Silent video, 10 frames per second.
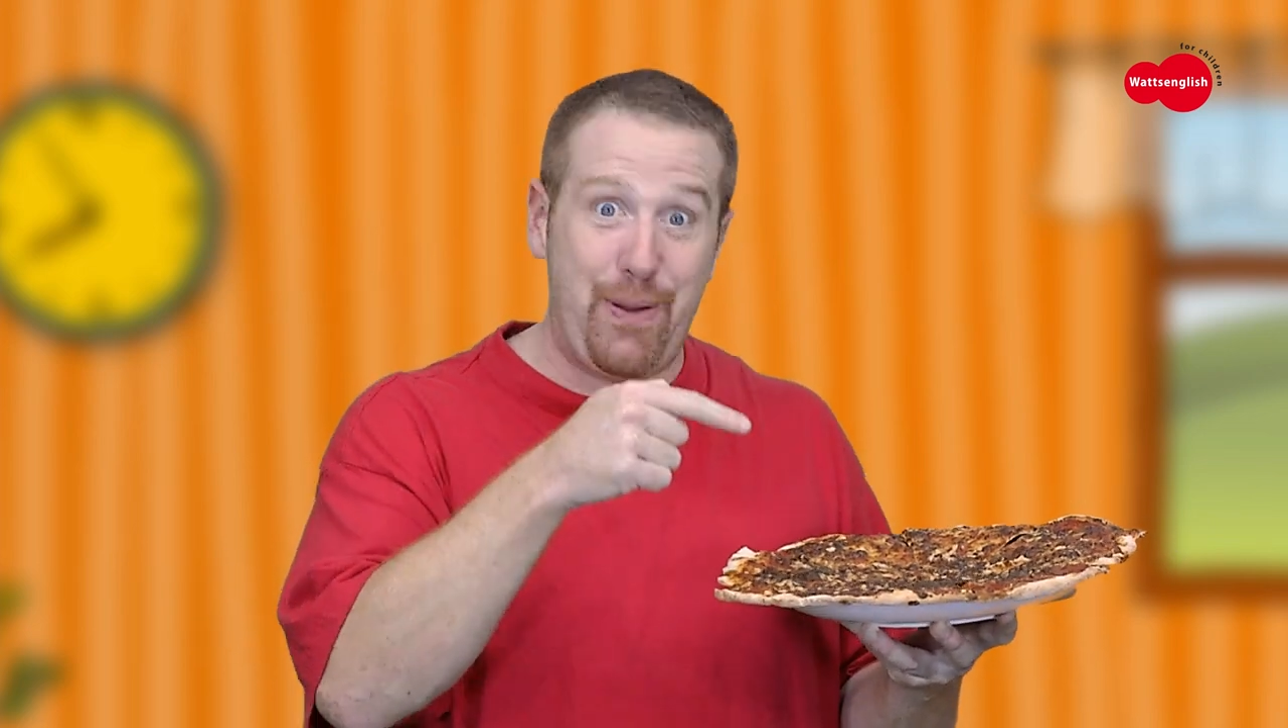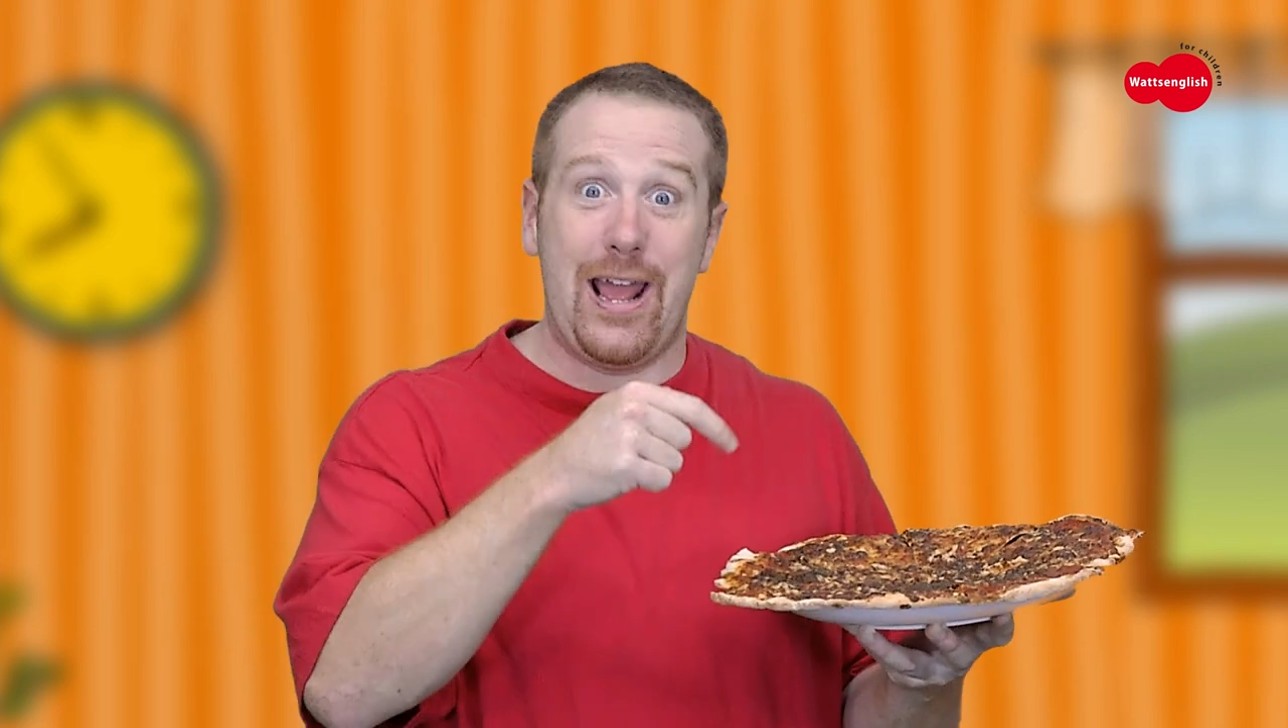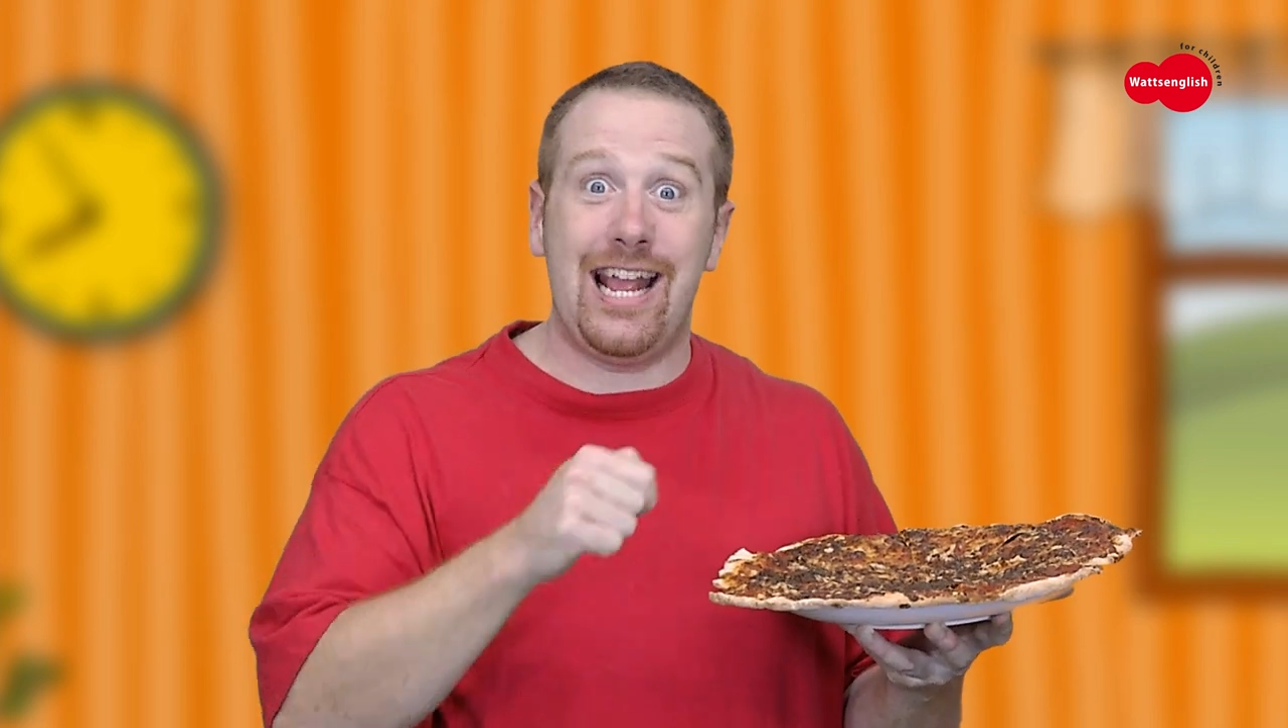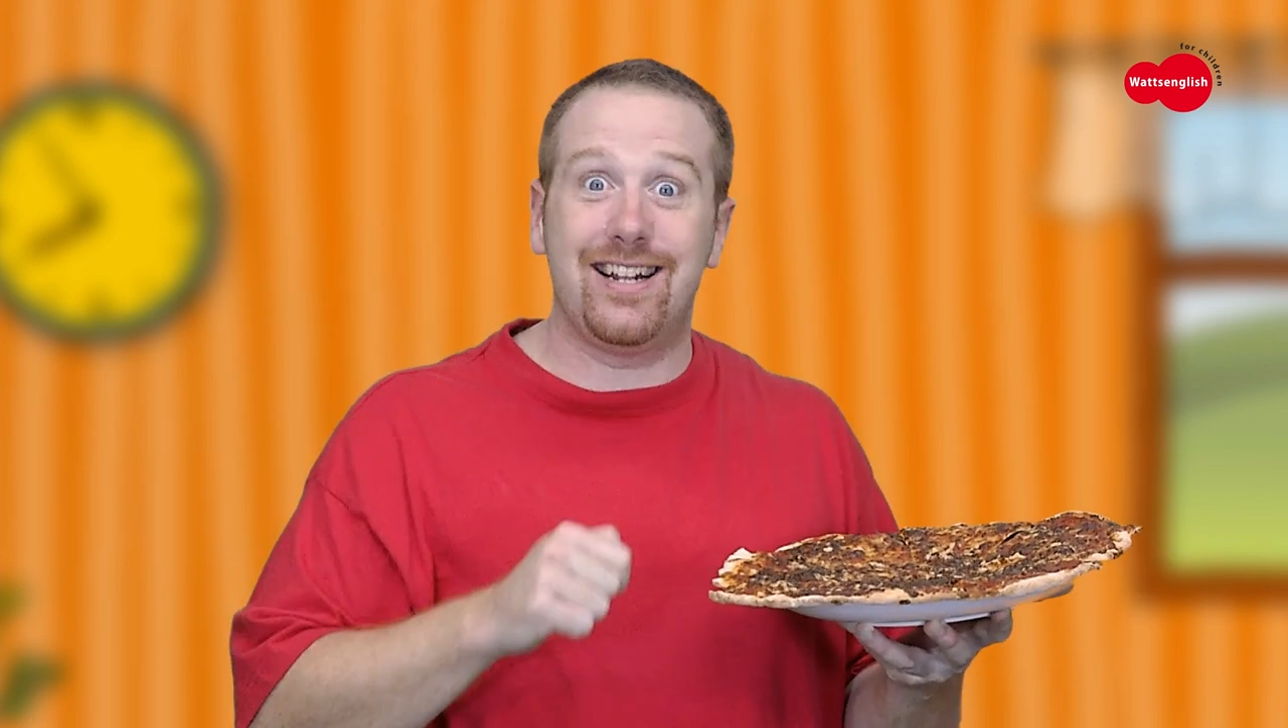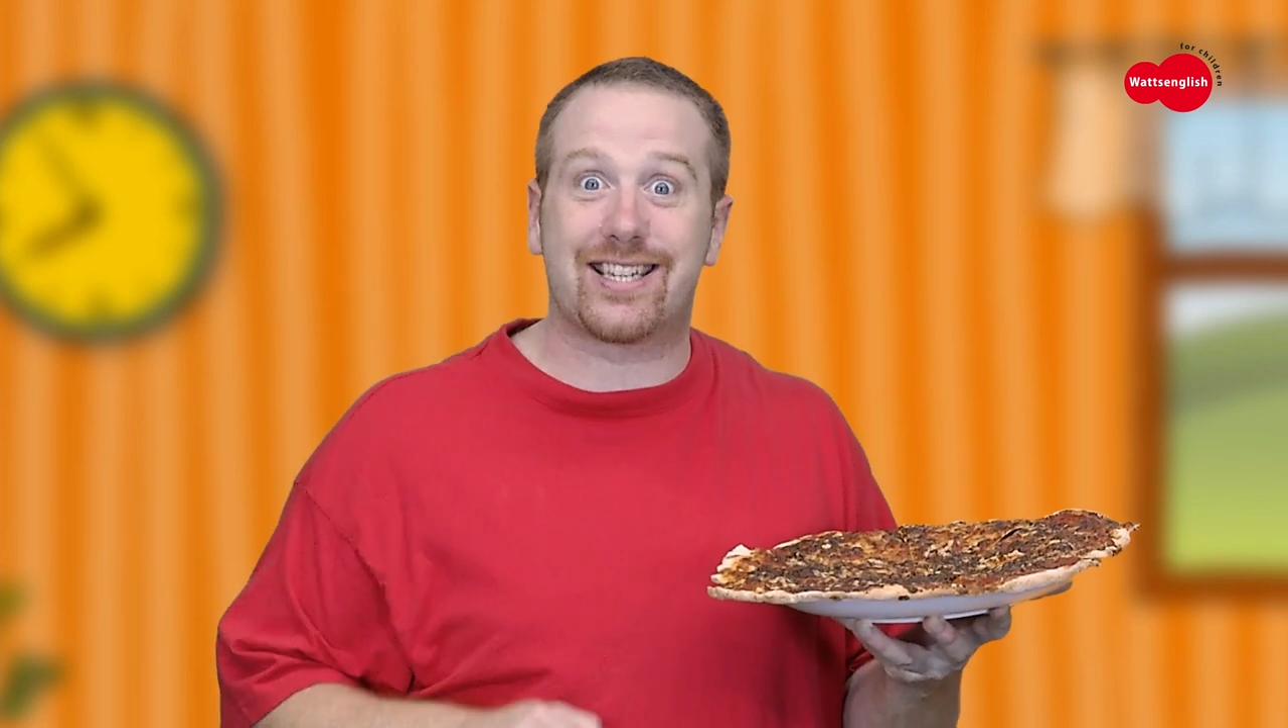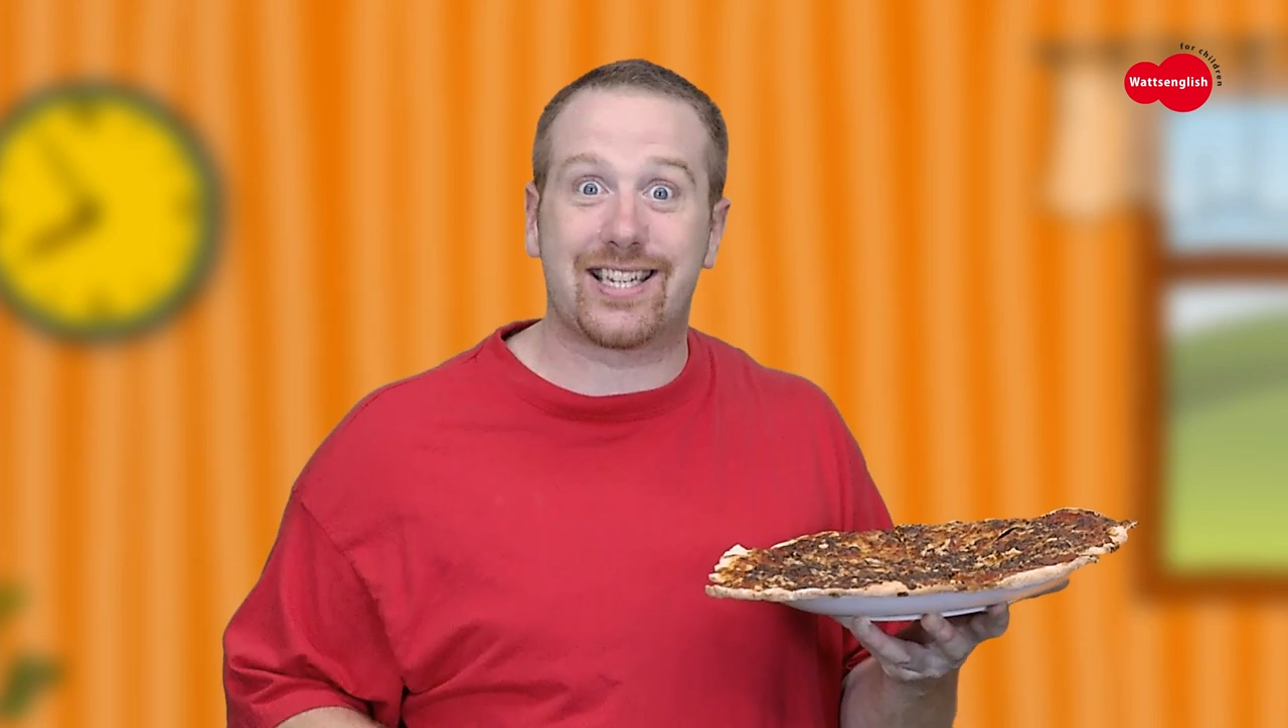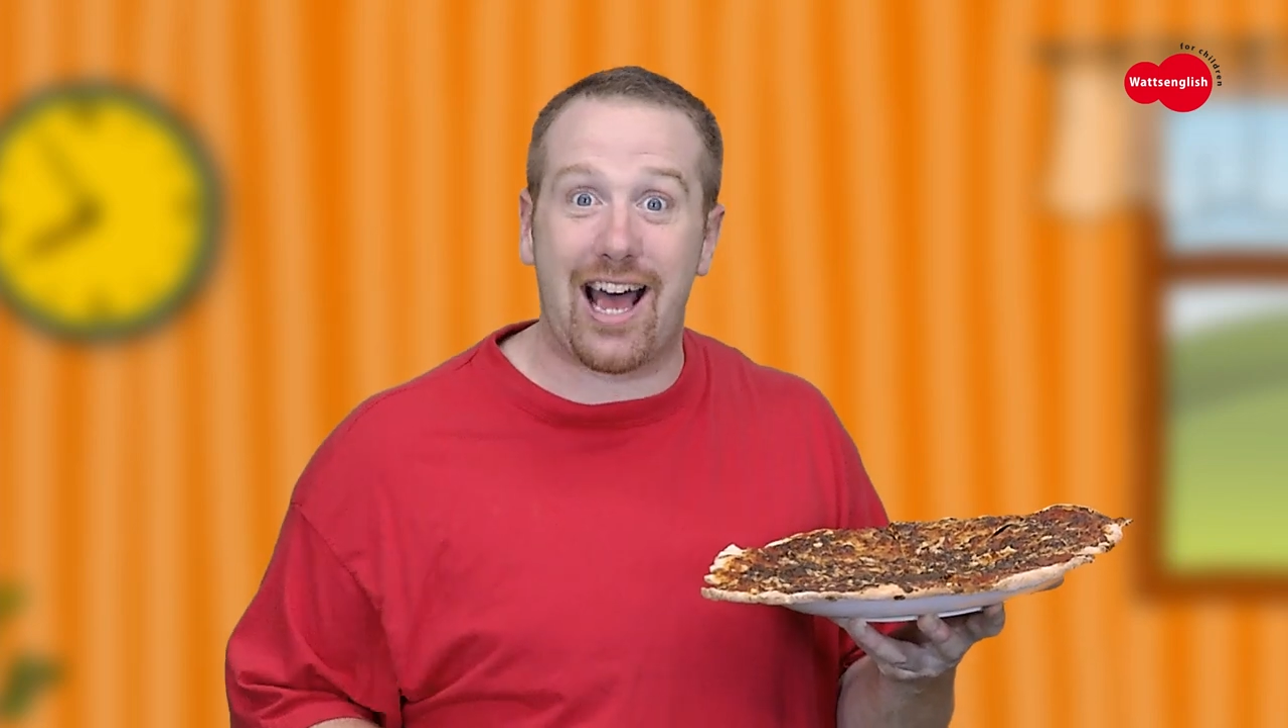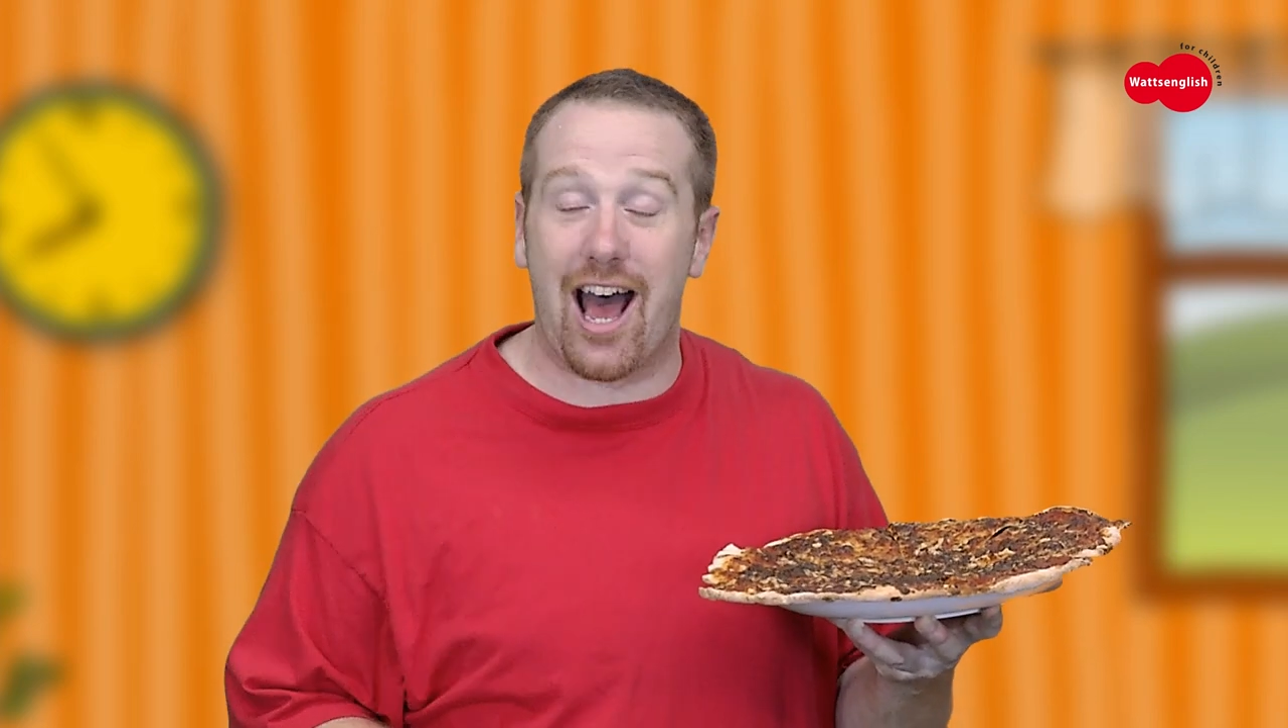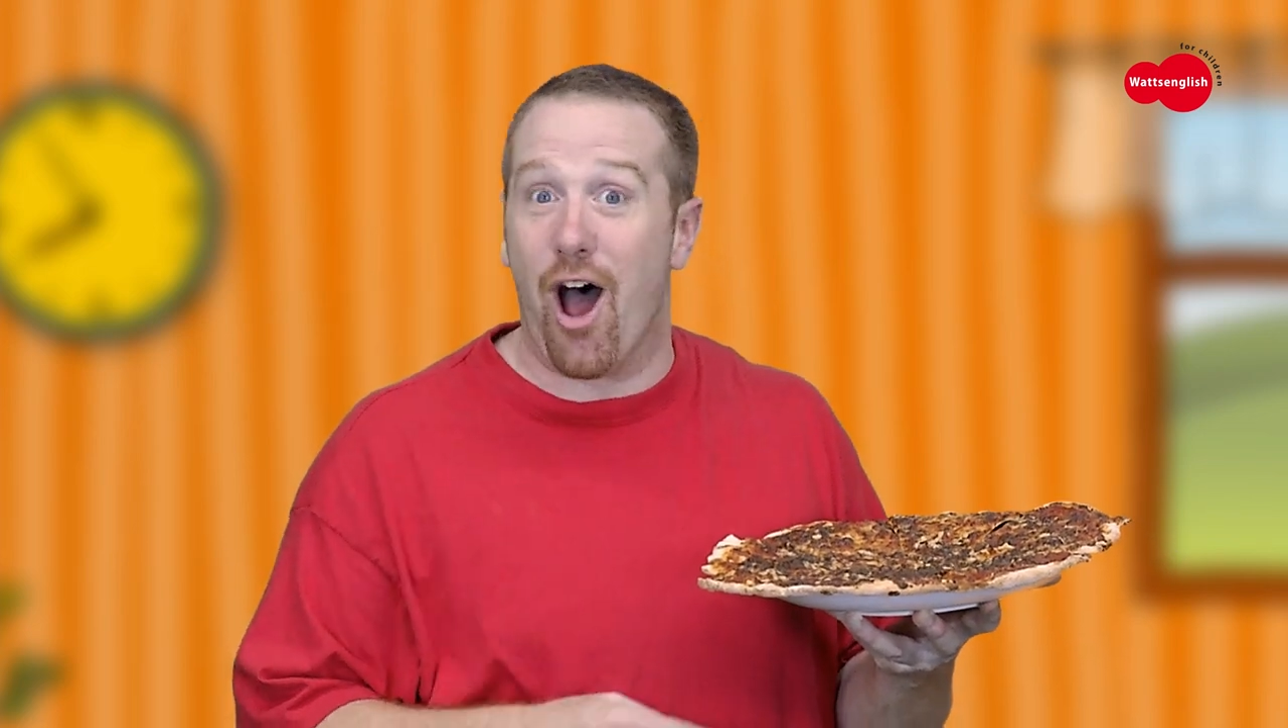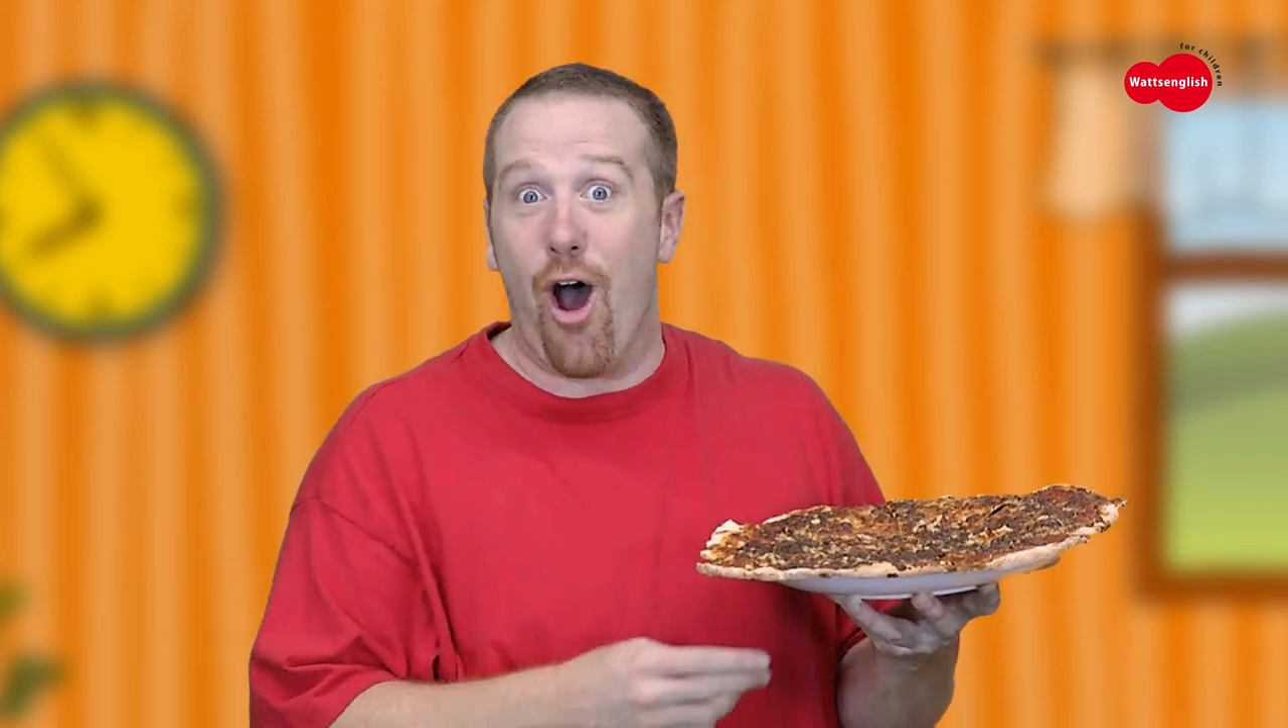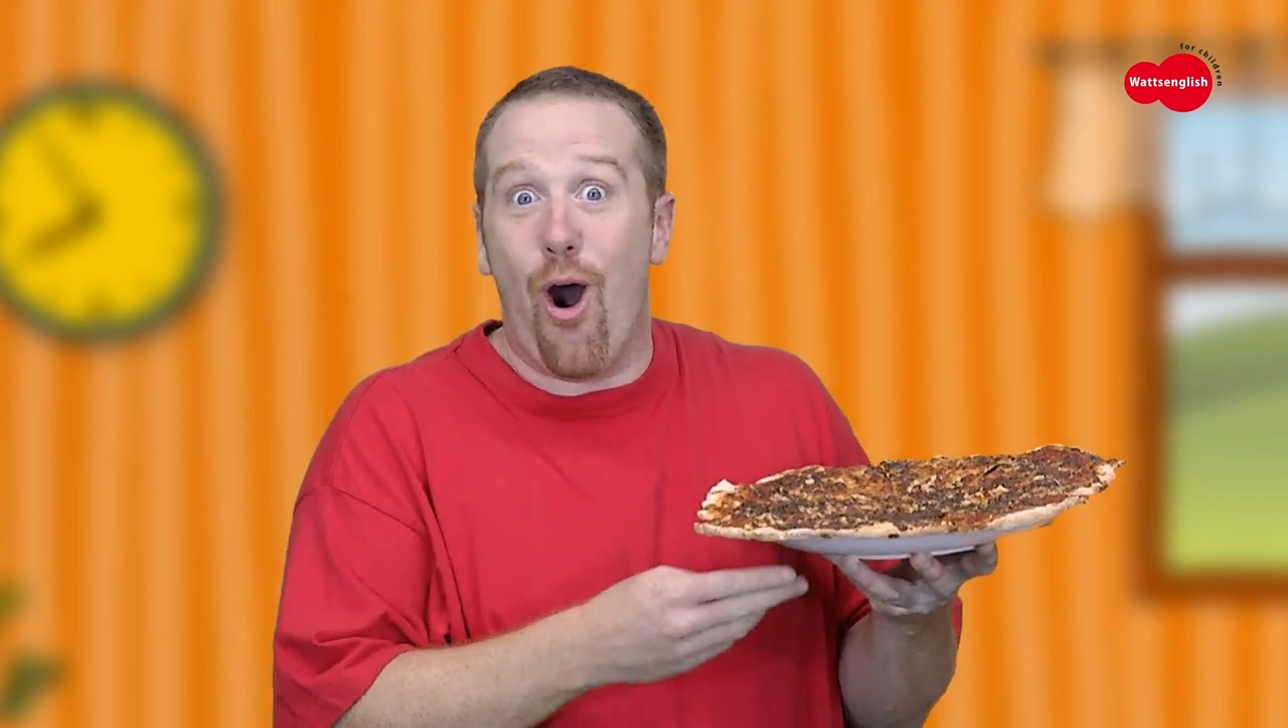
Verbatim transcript: pizza.